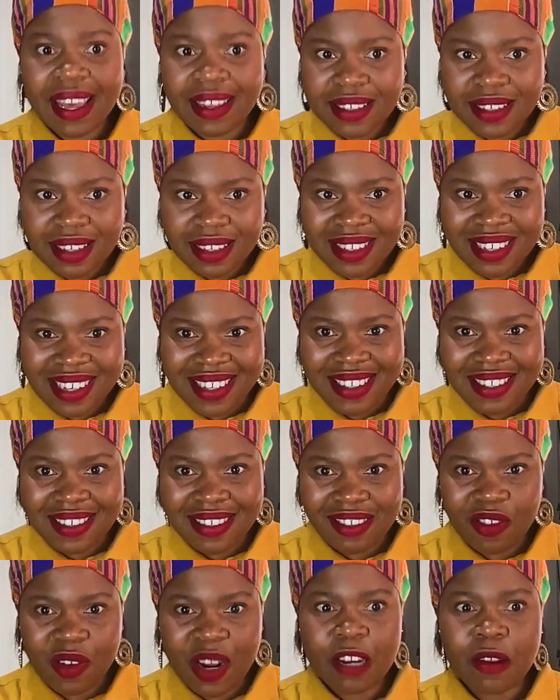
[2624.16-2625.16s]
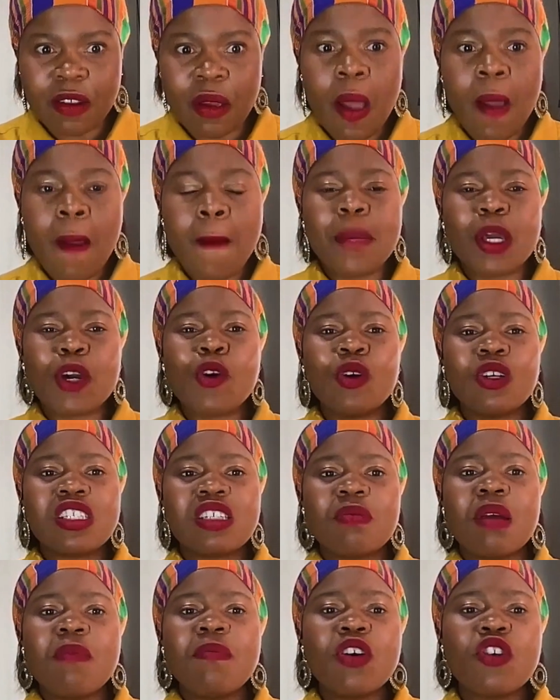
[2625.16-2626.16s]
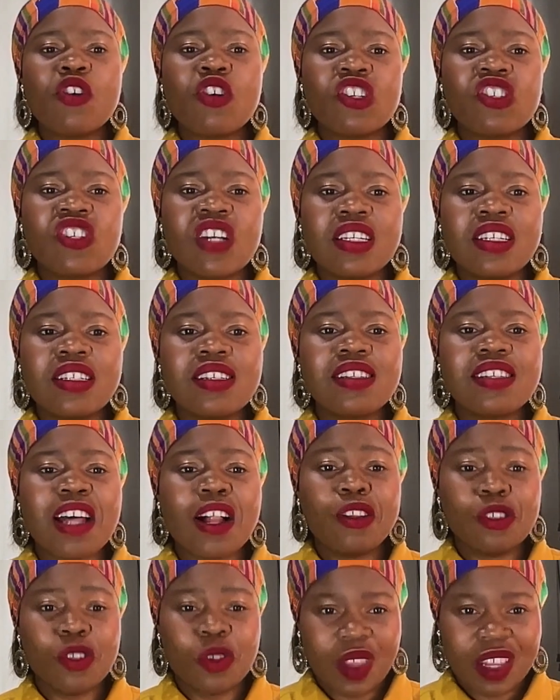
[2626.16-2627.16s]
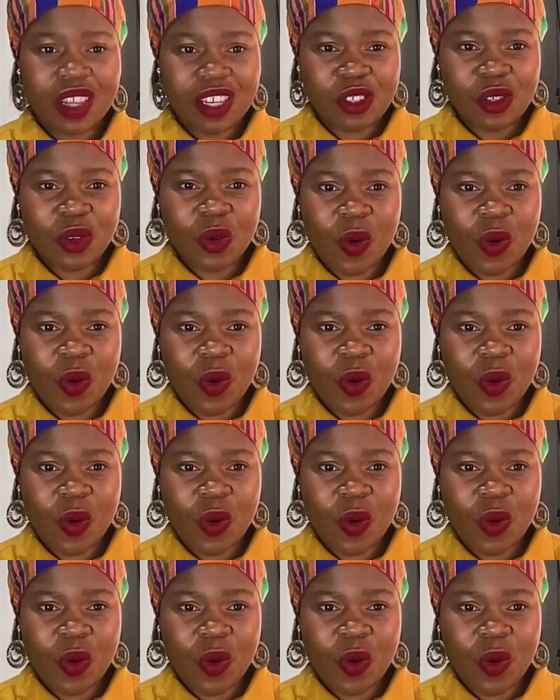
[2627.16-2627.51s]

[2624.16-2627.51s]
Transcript: ancestors, right? Because remember, Christianity tells you that